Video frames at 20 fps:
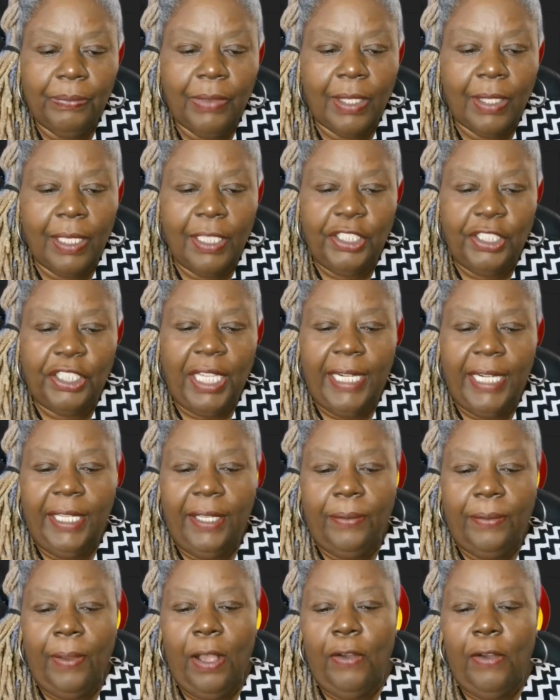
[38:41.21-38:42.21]
Shady
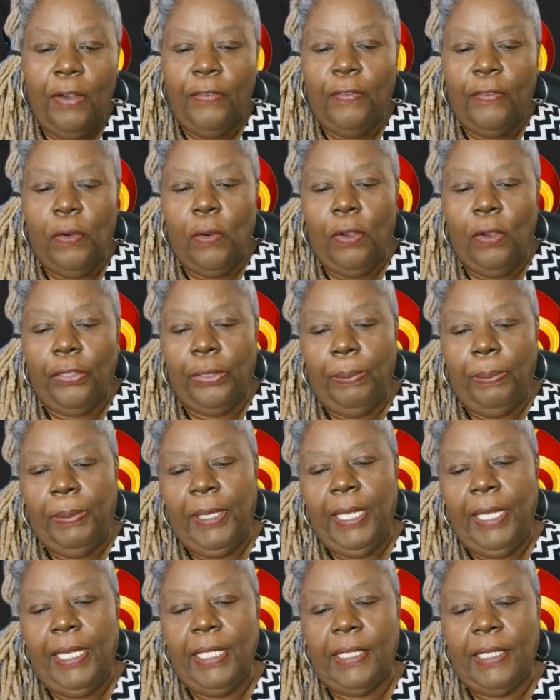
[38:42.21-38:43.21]
Grove Orthopedics